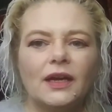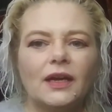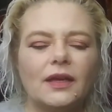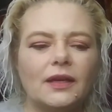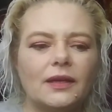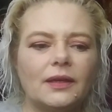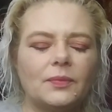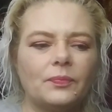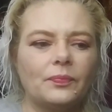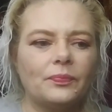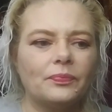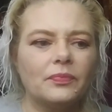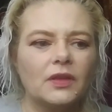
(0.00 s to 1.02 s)

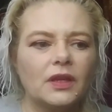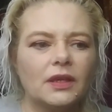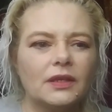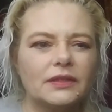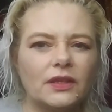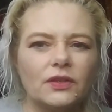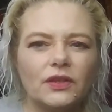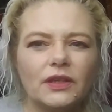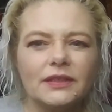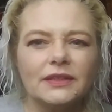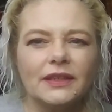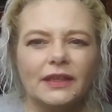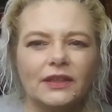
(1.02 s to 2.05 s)
Um, because I
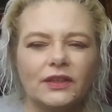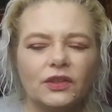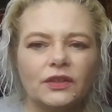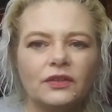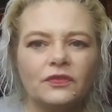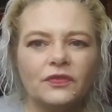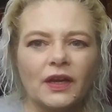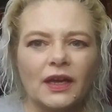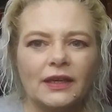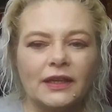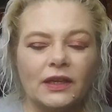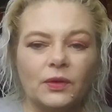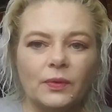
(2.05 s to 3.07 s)
looked and I couldn't
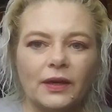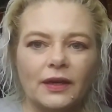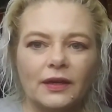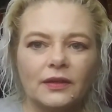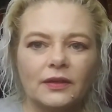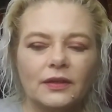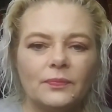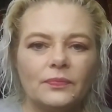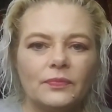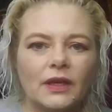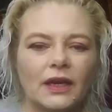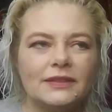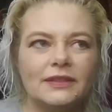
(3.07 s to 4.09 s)
find anywhere.
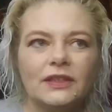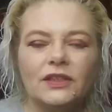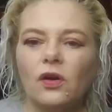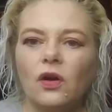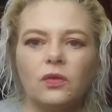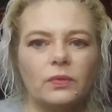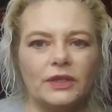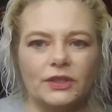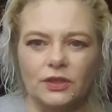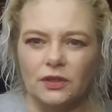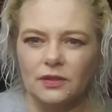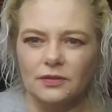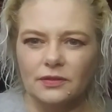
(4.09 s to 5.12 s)
I see all the wish
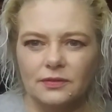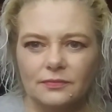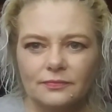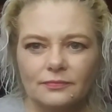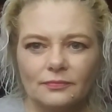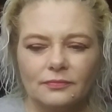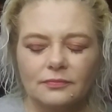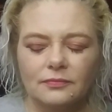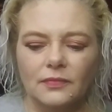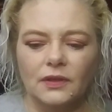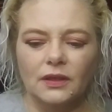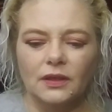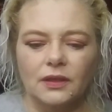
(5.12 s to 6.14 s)
hauls.
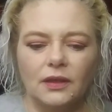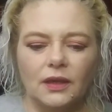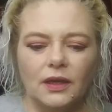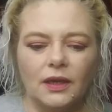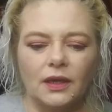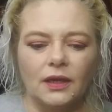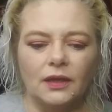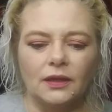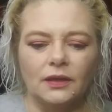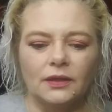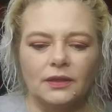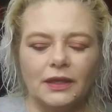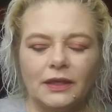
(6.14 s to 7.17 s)

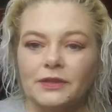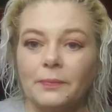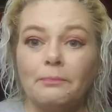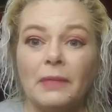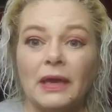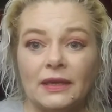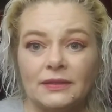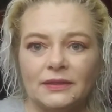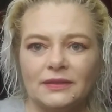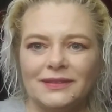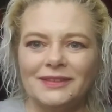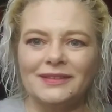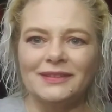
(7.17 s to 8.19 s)
And it's
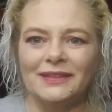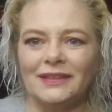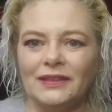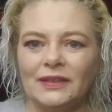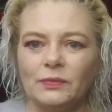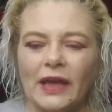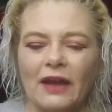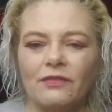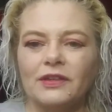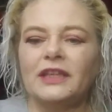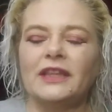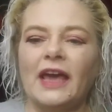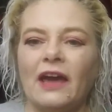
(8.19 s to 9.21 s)
amazing to see
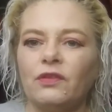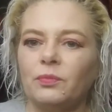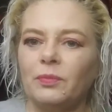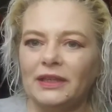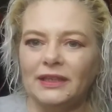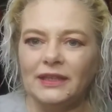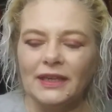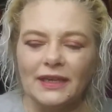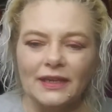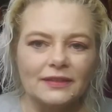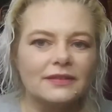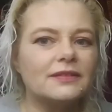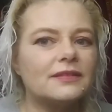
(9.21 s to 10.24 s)
everything that everybody
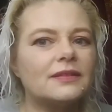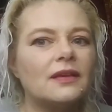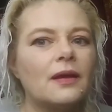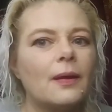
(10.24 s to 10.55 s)
gets.